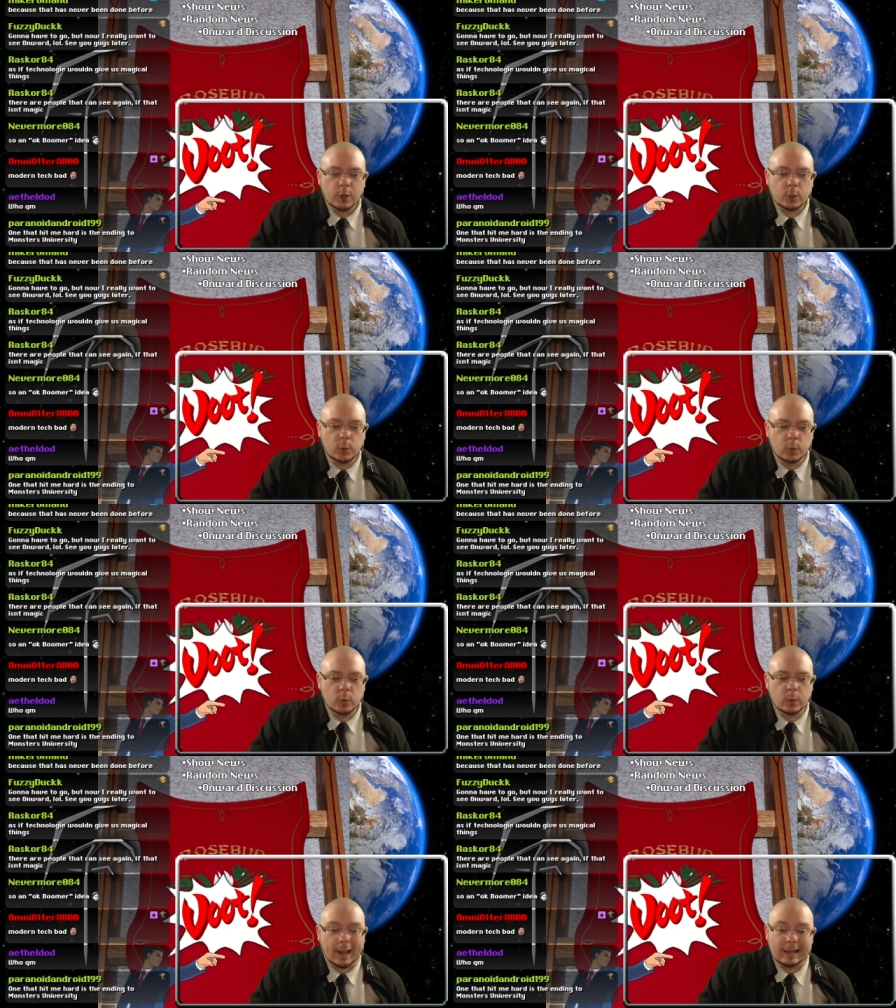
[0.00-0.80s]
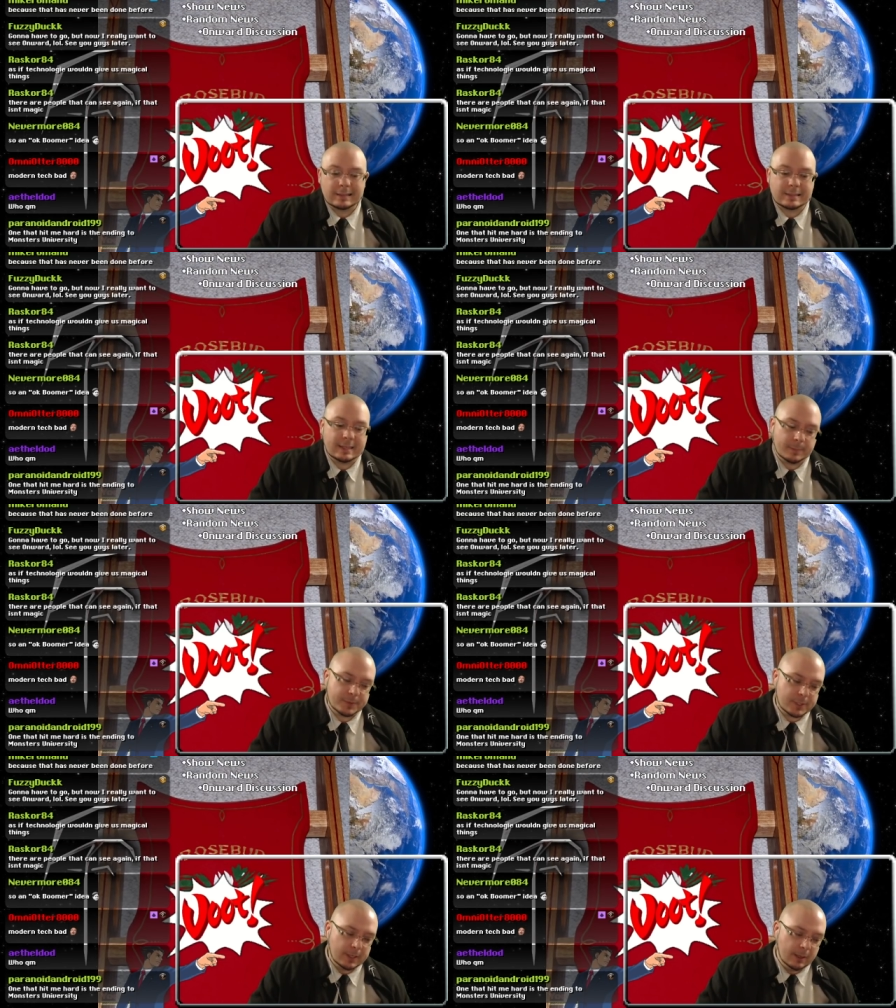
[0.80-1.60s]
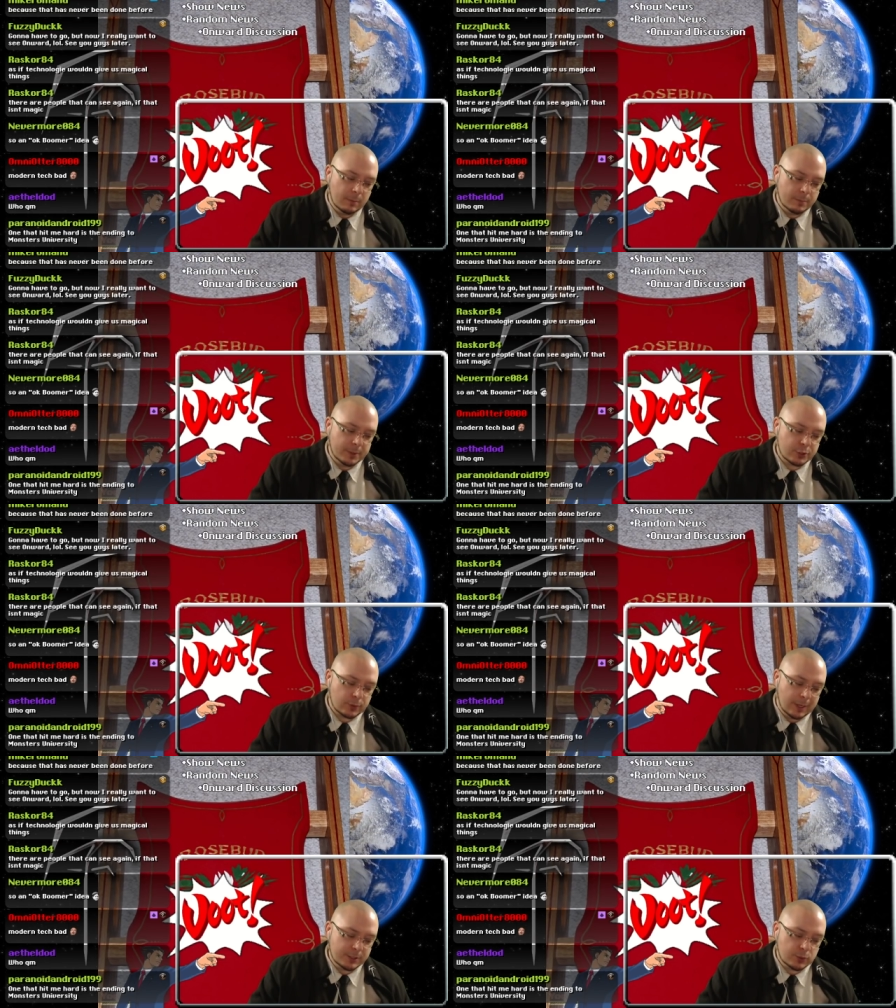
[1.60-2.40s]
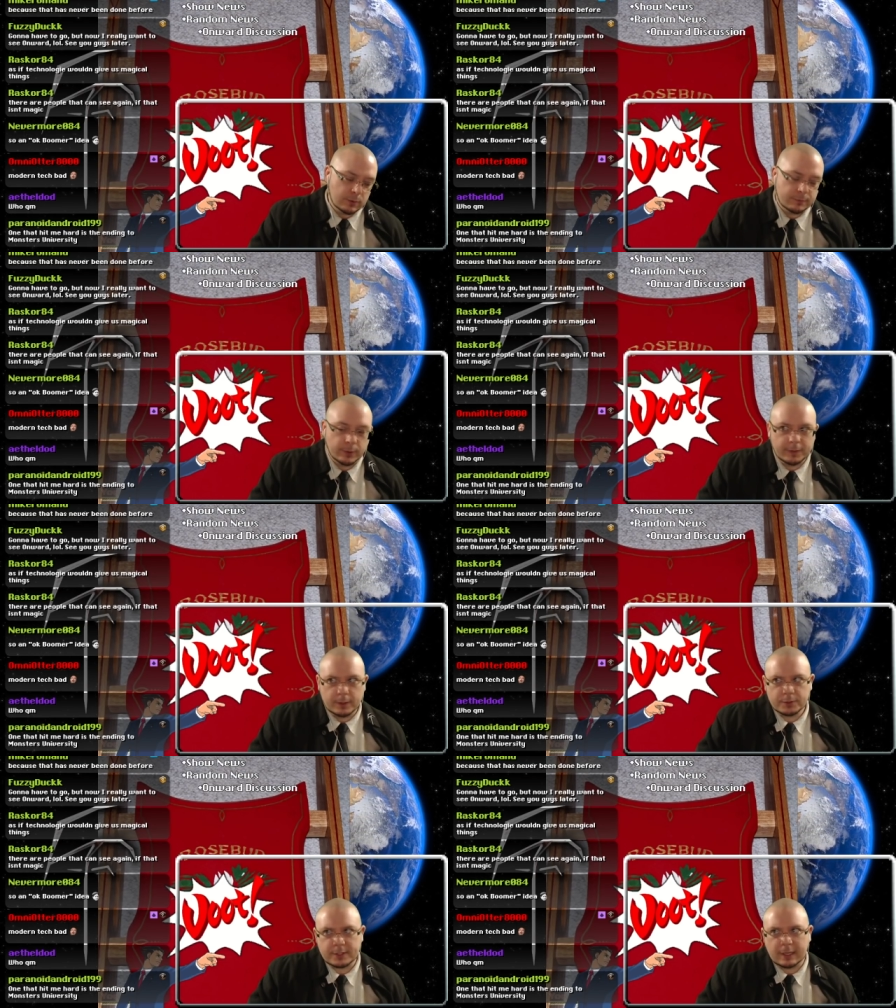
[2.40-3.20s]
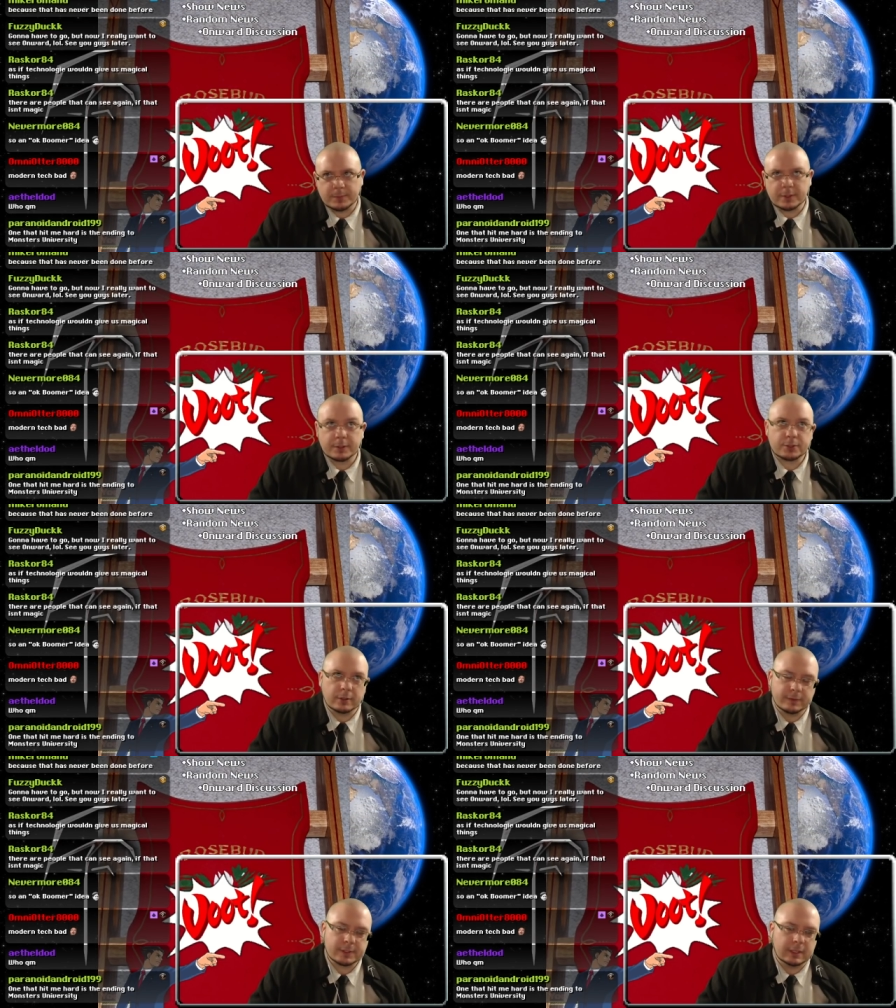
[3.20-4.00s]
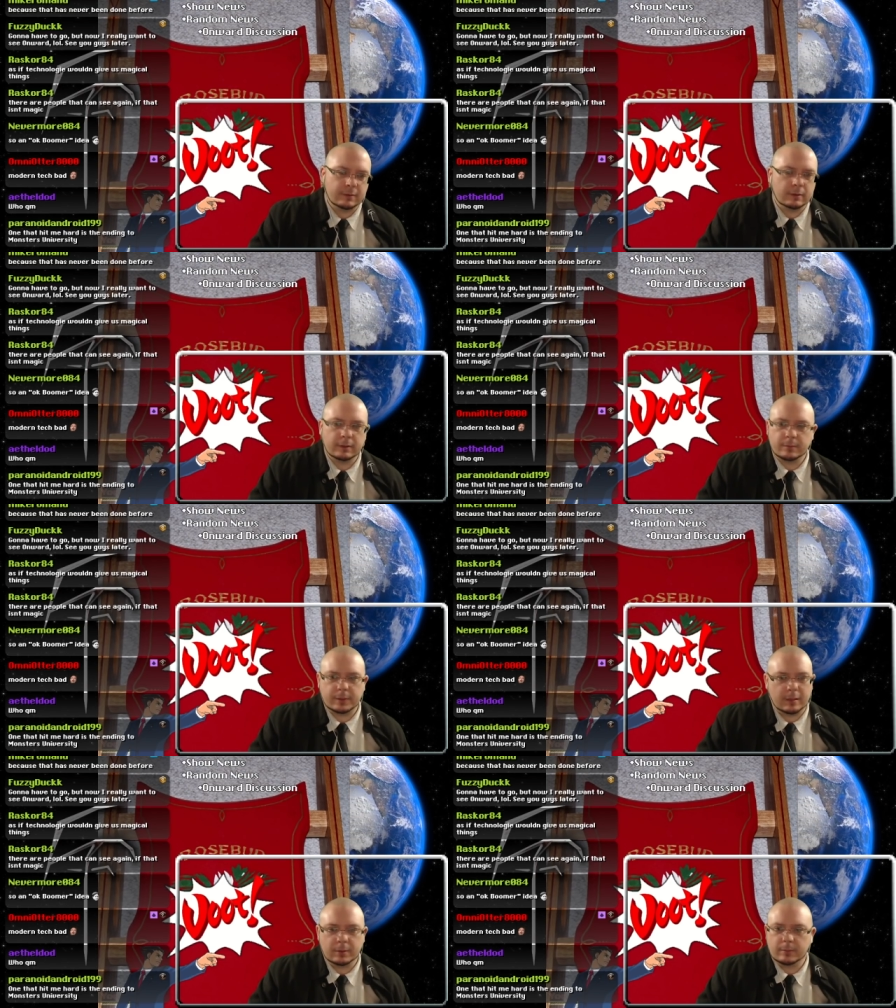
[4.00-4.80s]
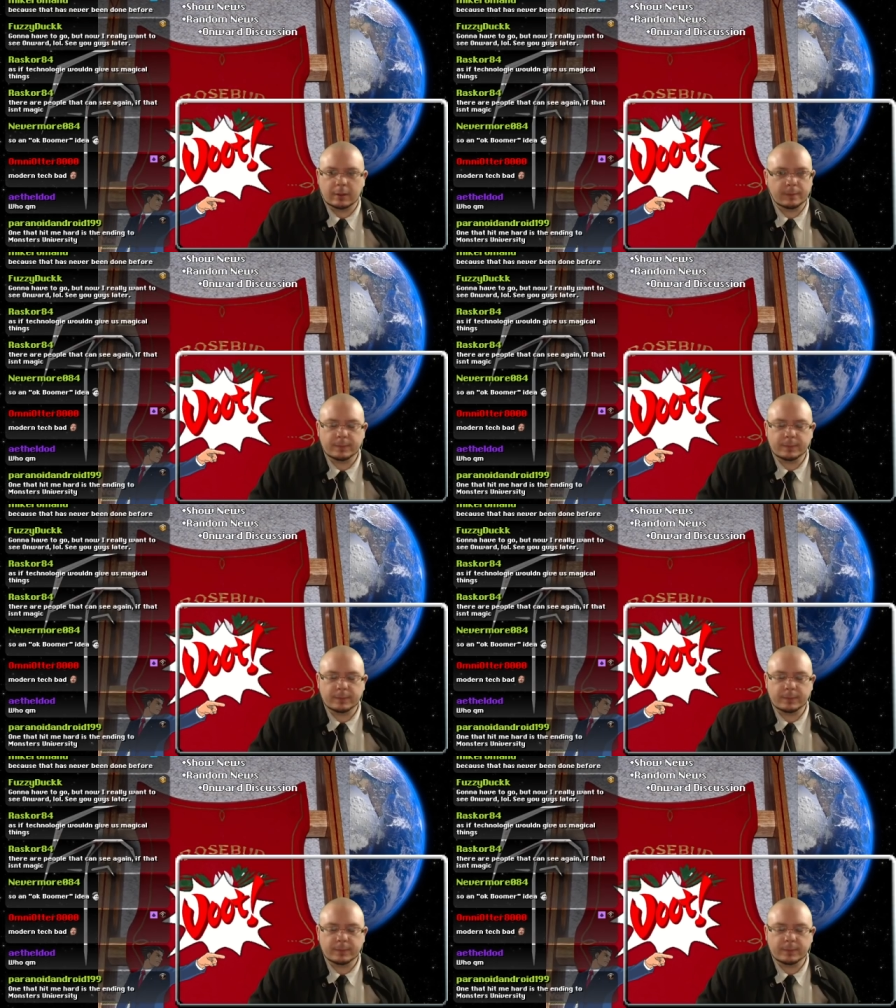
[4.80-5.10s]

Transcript: who has depths to him but tries to avoid those depths on the surface level and blah, blah, blah.